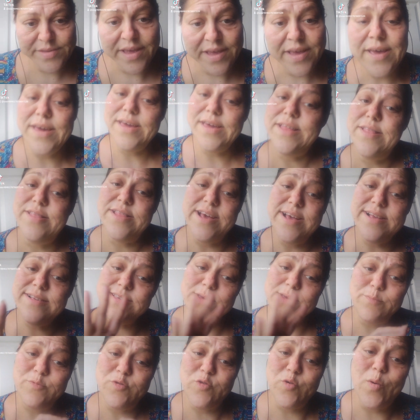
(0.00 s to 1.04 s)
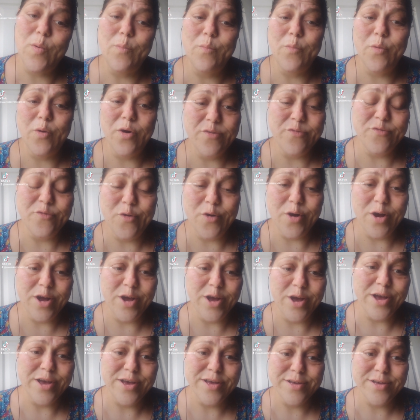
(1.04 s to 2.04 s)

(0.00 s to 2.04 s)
And this I'm doing more for